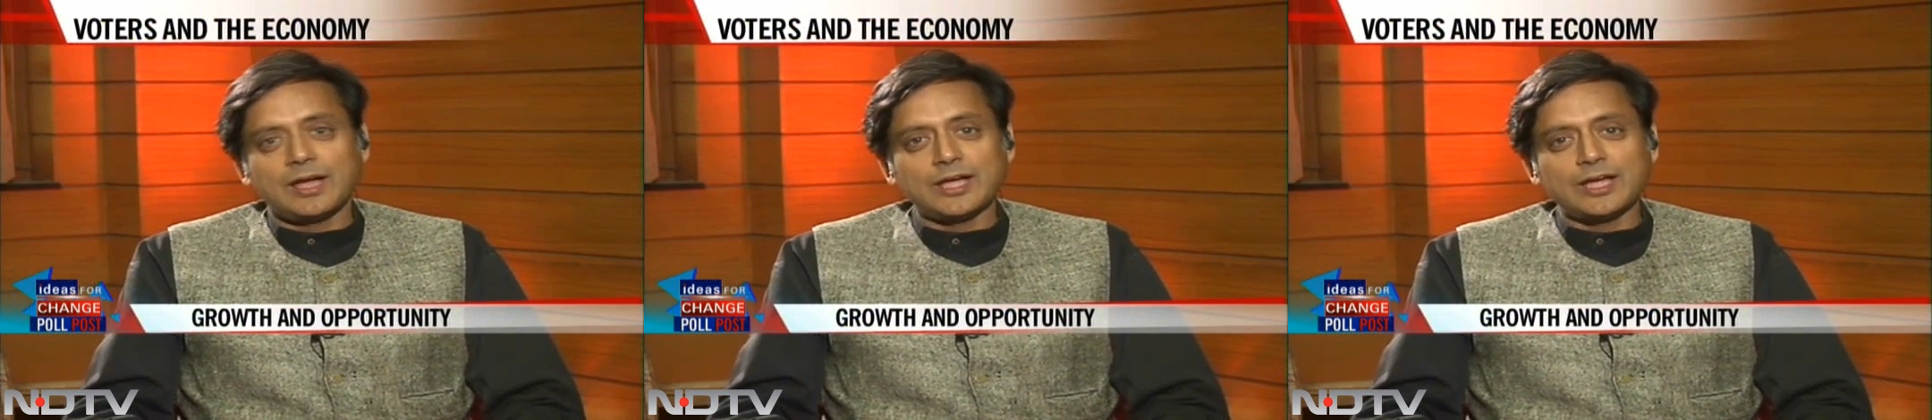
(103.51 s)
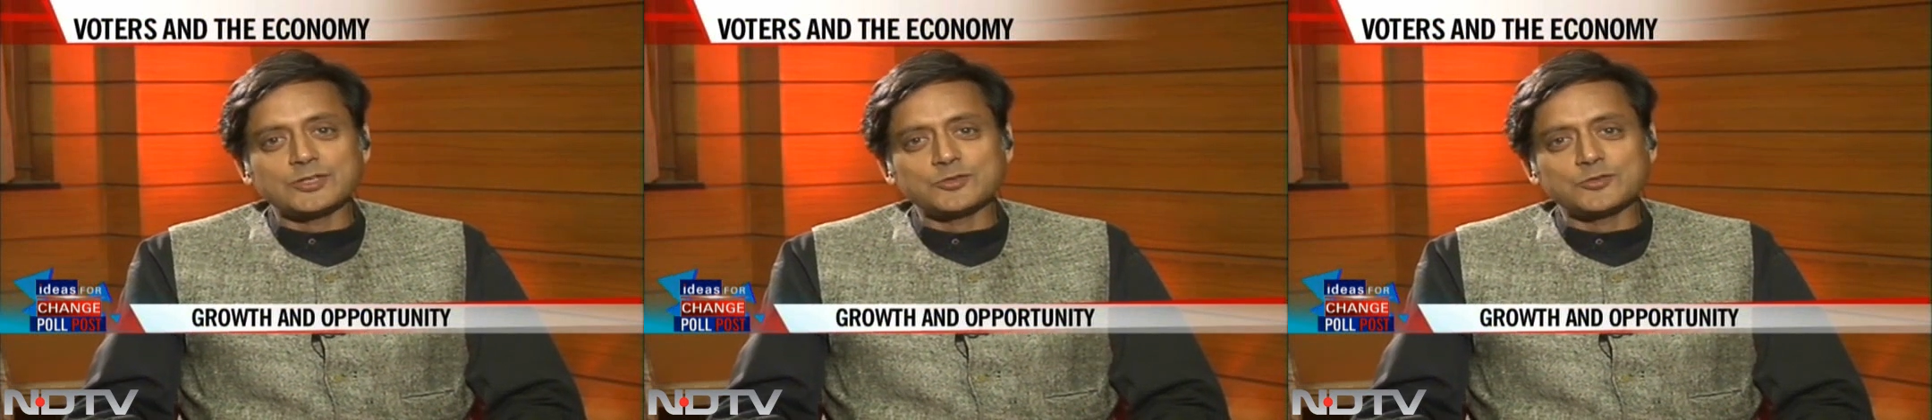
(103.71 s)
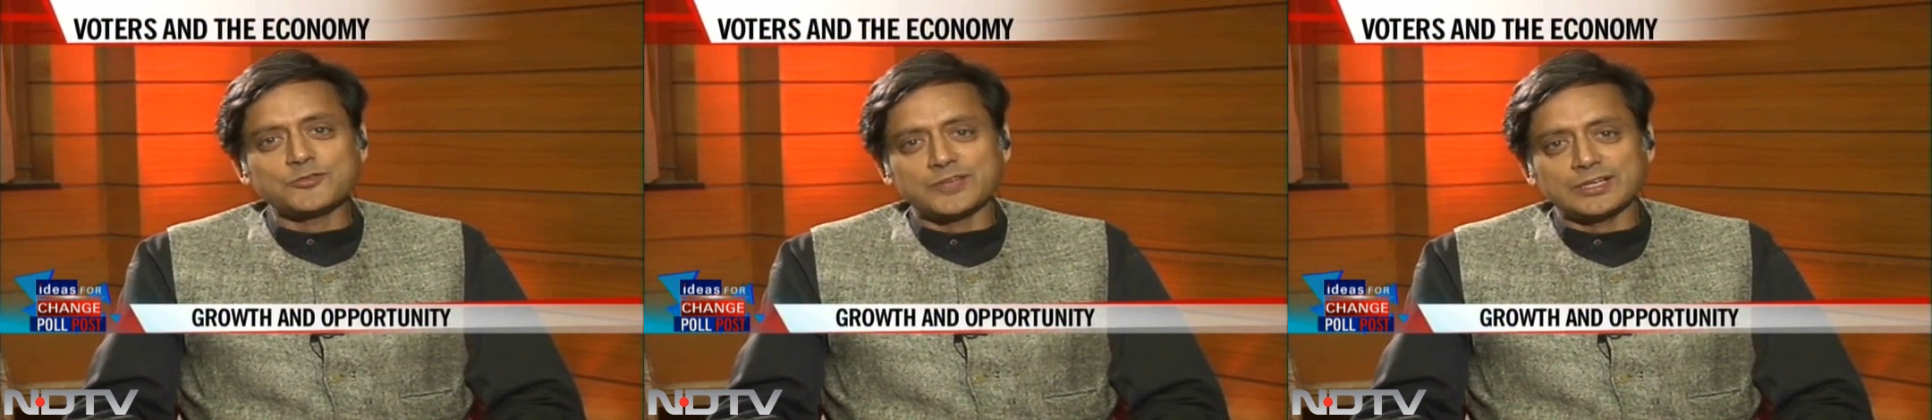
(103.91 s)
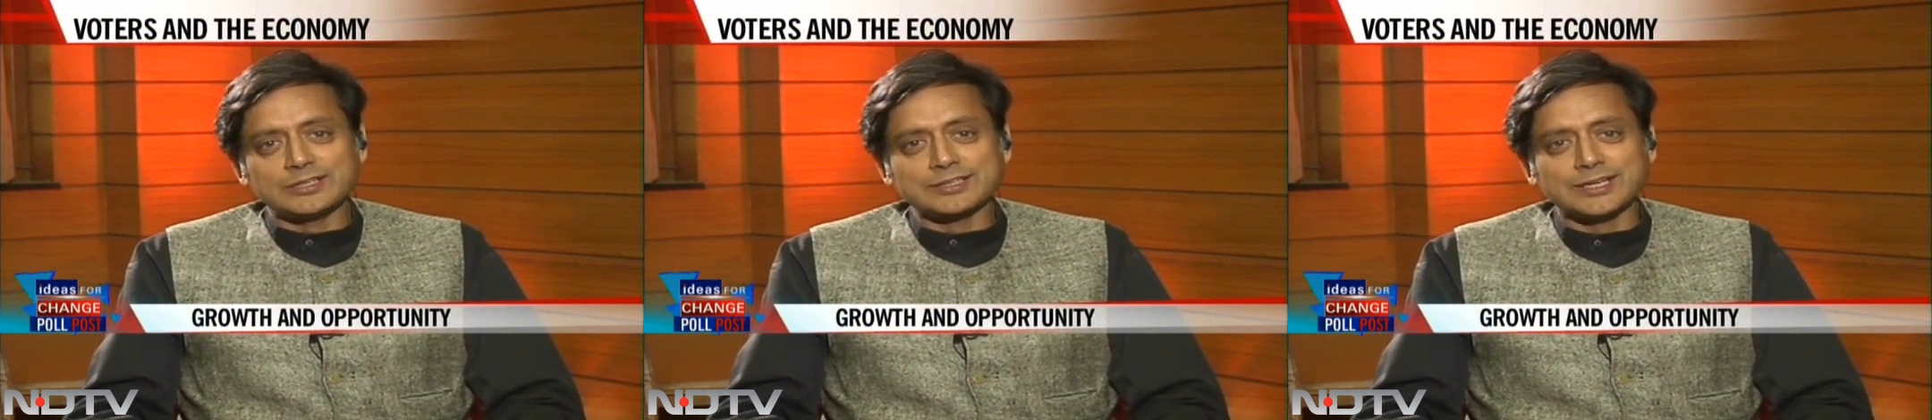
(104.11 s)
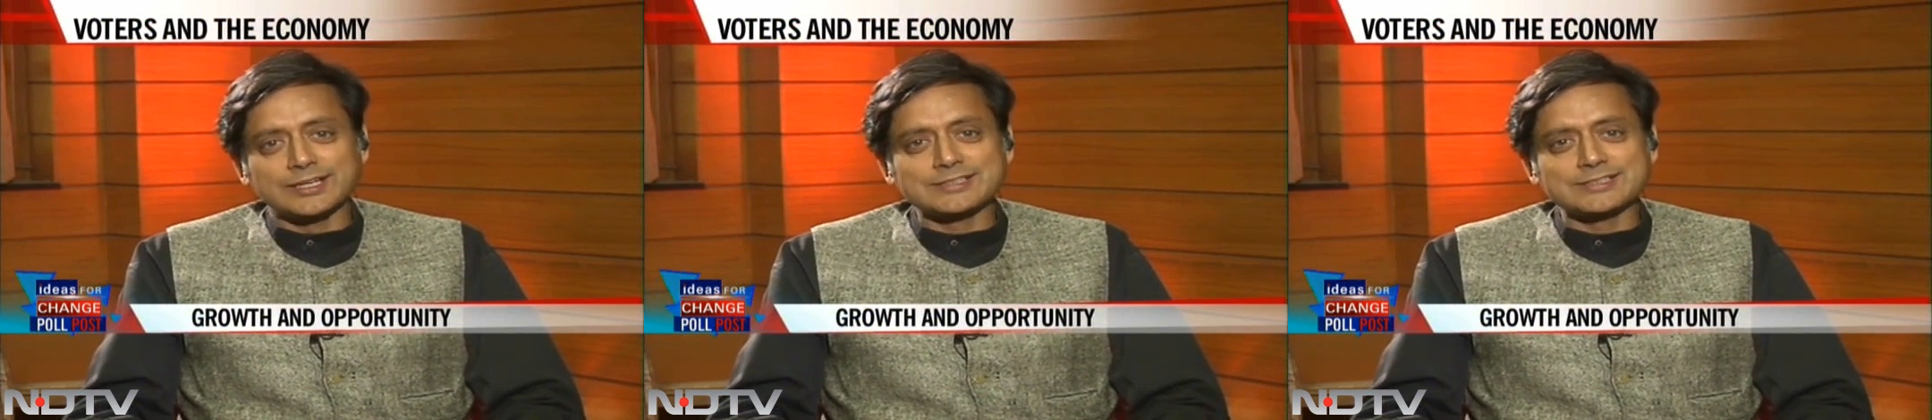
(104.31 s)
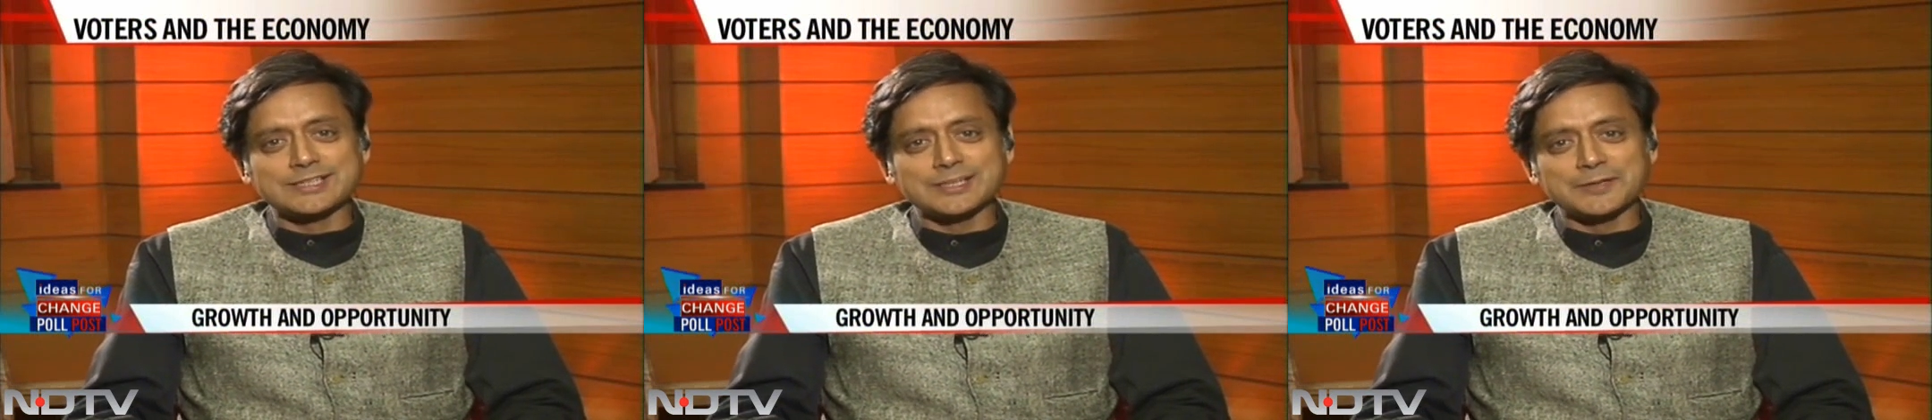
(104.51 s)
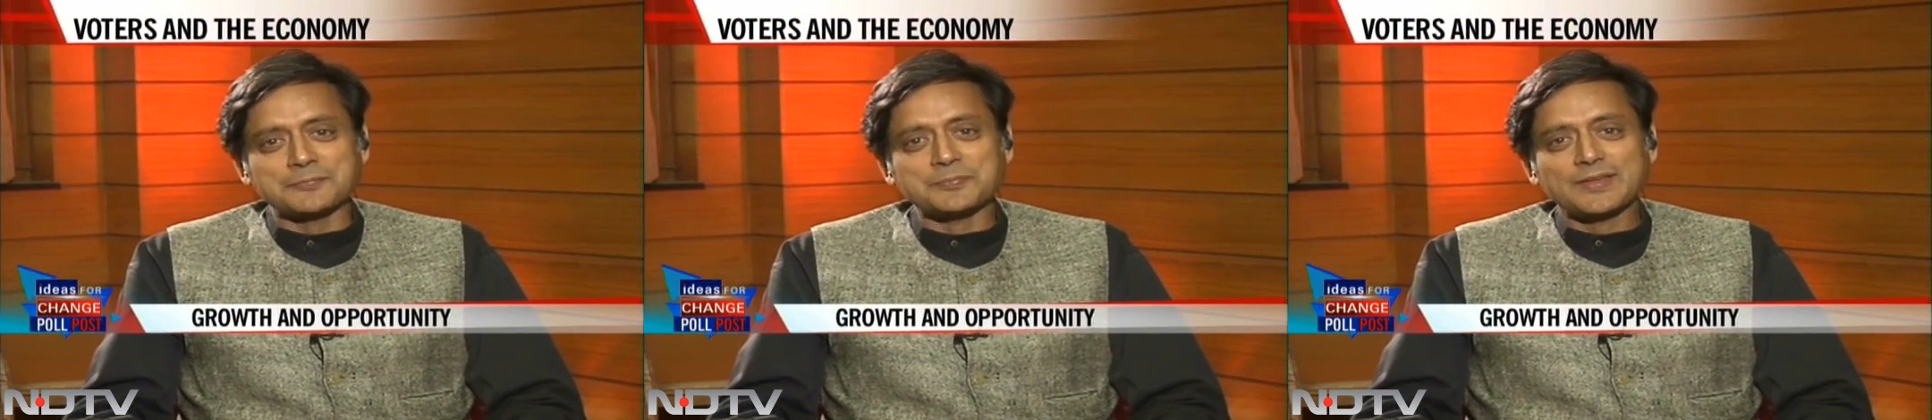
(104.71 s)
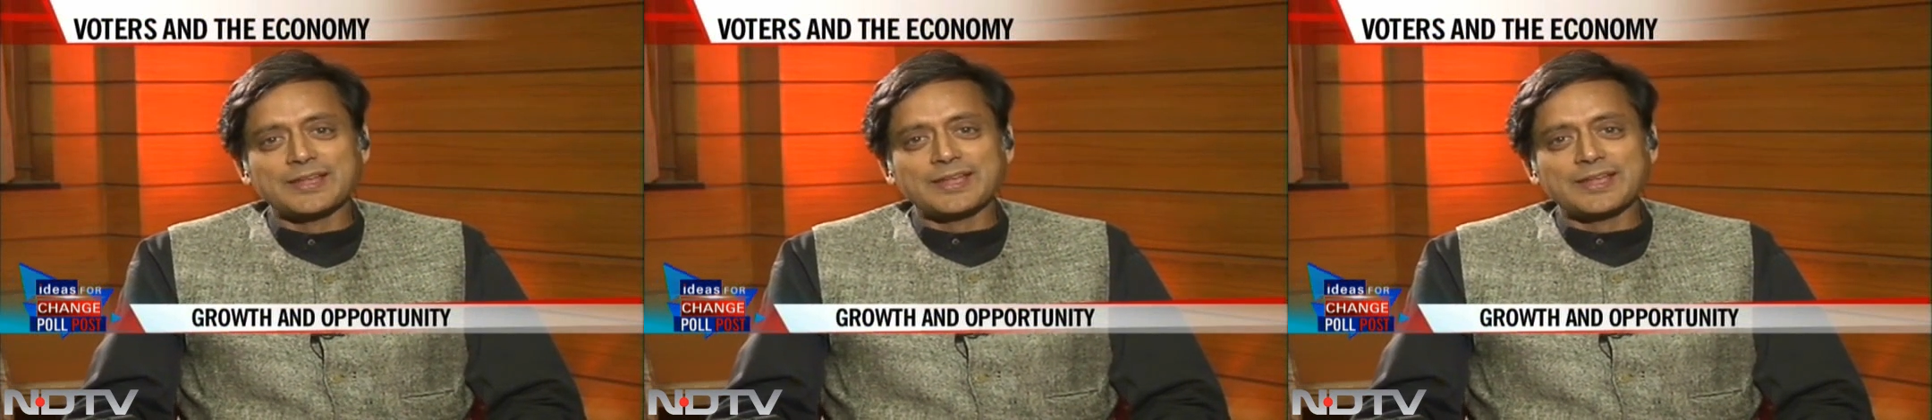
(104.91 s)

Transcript: I do feel that uh,